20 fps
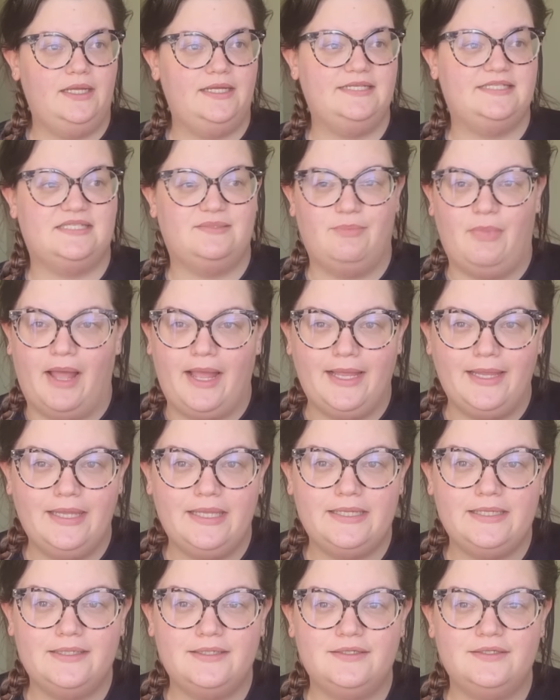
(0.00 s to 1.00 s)
is
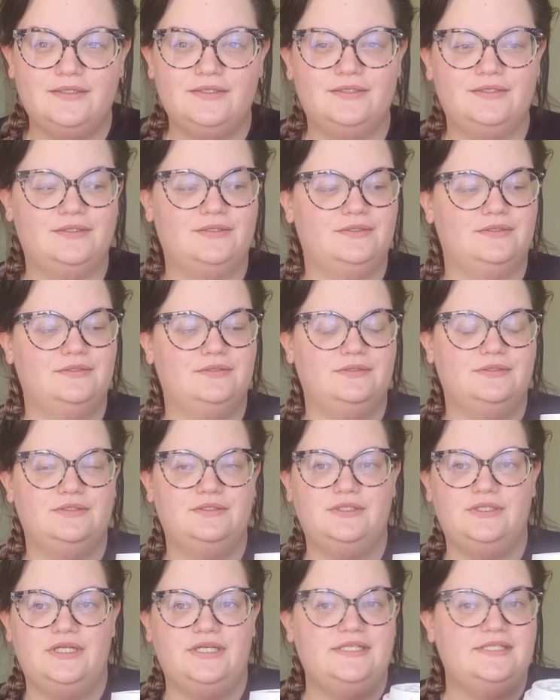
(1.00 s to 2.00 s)
smiling,
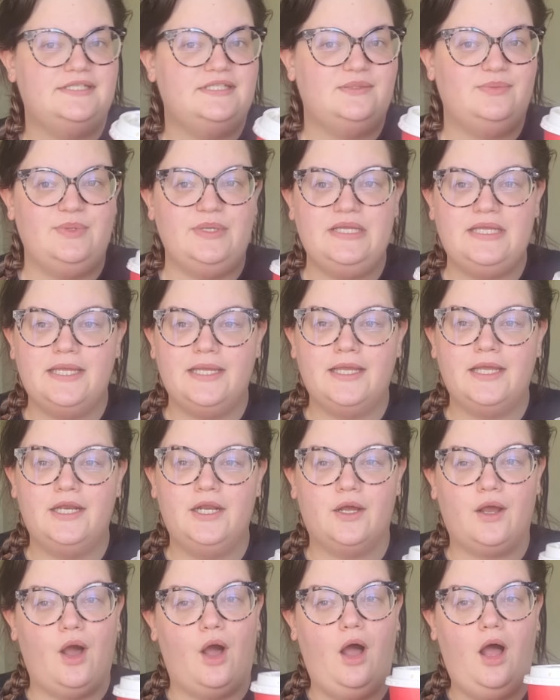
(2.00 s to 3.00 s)
is speaking in
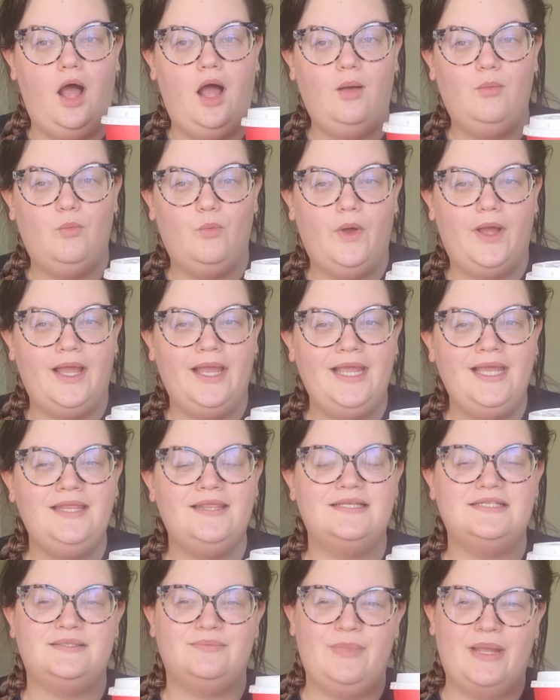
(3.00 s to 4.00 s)
a calm way,
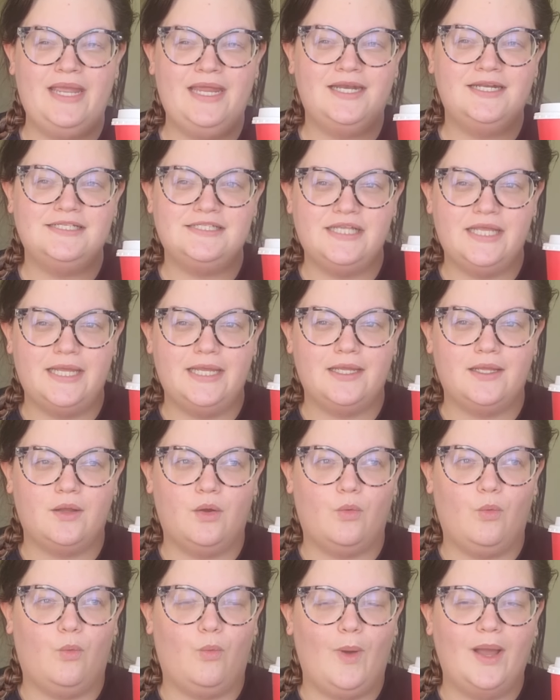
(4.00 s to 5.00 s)
this man is like
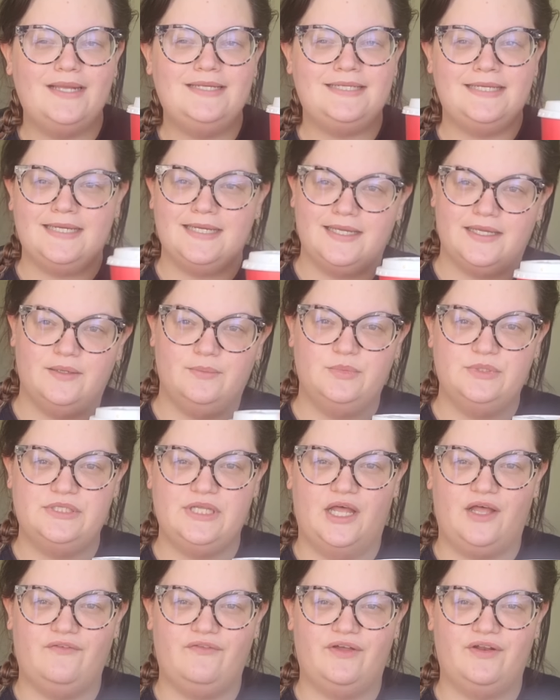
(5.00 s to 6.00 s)
wetting
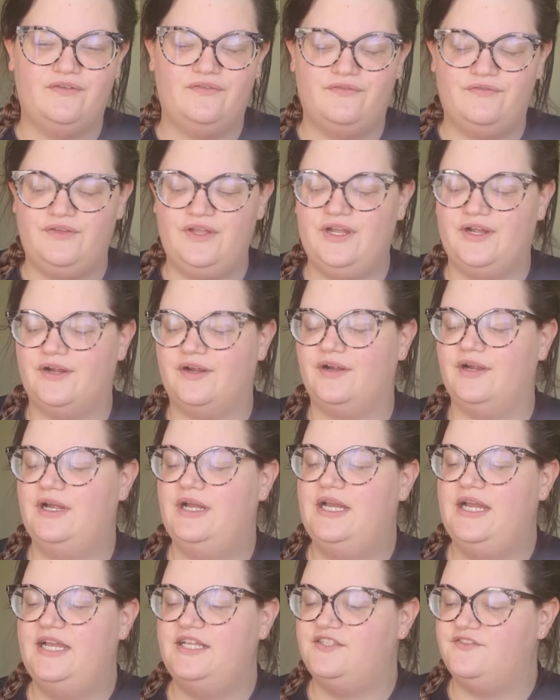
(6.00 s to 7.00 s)
himself out of fear.
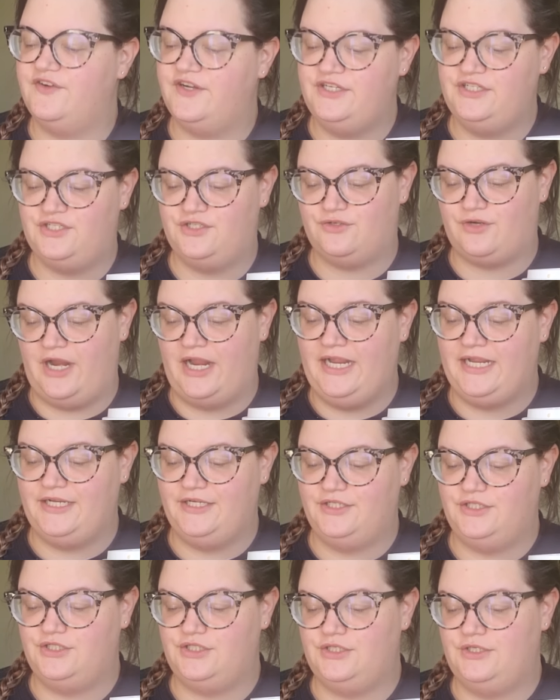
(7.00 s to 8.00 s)
It's very
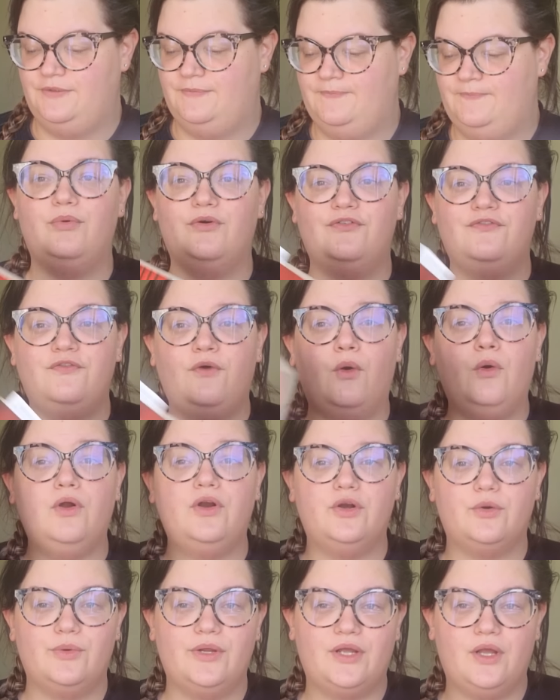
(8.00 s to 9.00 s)
strange. Before
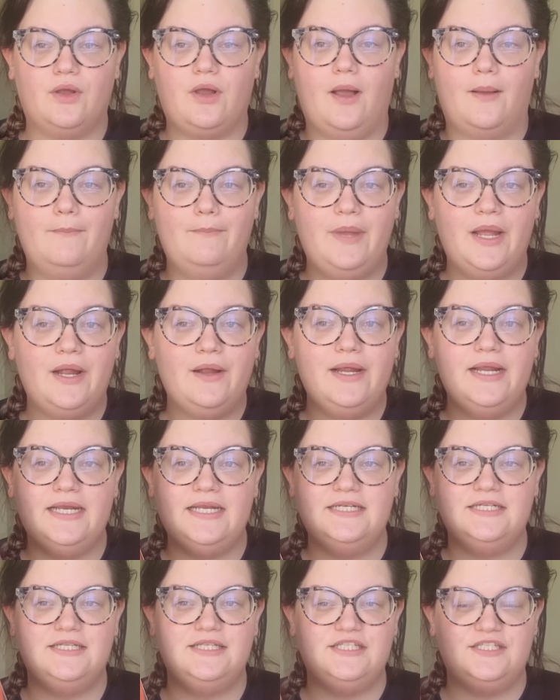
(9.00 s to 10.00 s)
Noriko got married
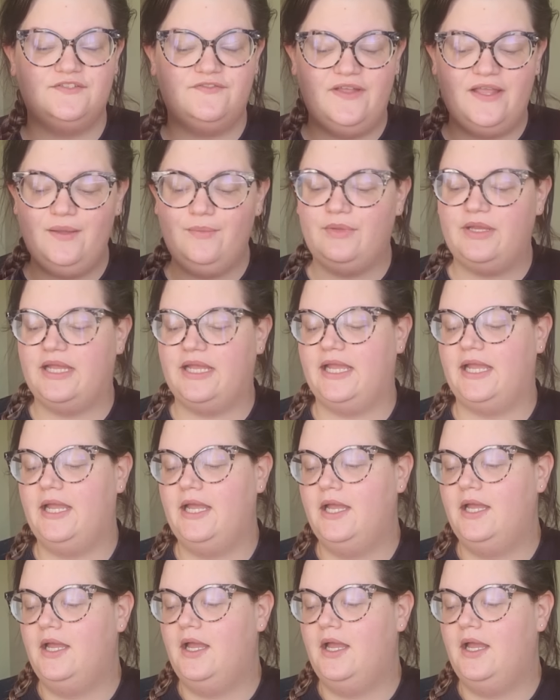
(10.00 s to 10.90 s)
into this family,